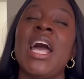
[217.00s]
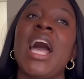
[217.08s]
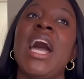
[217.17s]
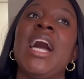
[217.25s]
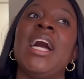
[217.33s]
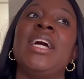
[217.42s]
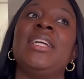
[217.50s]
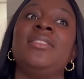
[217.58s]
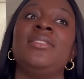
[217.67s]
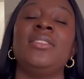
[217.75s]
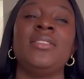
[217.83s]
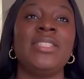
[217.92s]

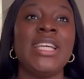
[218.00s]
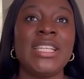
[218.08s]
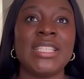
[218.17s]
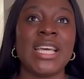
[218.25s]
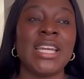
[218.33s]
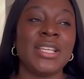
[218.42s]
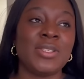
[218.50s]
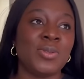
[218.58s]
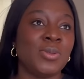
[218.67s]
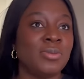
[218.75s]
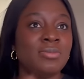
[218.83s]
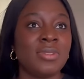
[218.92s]
And they decided
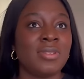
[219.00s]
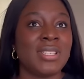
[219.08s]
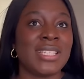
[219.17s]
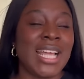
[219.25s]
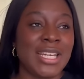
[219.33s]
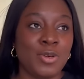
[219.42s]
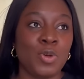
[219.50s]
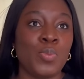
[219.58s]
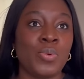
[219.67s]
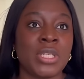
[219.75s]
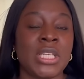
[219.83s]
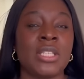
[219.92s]
to start the whole
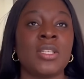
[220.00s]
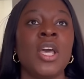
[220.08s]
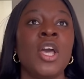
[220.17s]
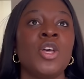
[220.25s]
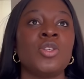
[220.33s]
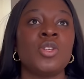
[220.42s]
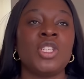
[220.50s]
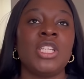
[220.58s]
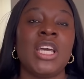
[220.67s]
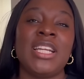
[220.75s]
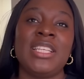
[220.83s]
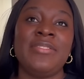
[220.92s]
process. So she
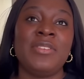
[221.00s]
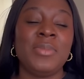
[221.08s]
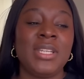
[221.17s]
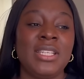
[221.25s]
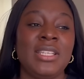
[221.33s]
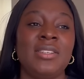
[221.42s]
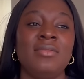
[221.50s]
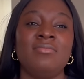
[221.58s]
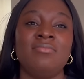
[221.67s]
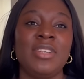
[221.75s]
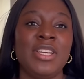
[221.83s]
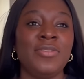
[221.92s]
had given me
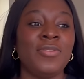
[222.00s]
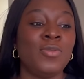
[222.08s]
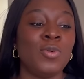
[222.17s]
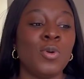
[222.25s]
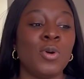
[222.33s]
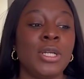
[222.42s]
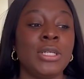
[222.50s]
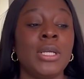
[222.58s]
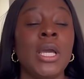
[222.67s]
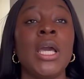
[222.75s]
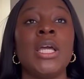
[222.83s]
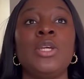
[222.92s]
the info on
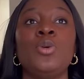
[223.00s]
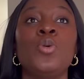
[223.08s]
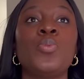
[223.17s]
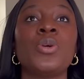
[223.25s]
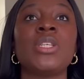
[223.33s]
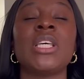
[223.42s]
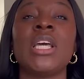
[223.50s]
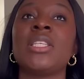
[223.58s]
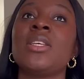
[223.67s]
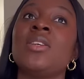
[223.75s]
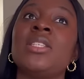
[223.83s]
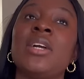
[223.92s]
the whole
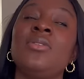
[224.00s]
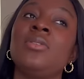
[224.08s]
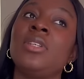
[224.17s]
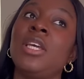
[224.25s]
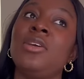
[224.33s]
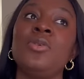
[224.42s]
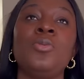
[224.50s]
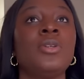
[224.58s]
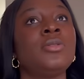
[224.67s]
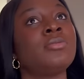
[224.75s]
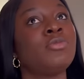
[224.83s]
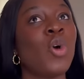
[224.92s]
process. I was like, okay, you know what?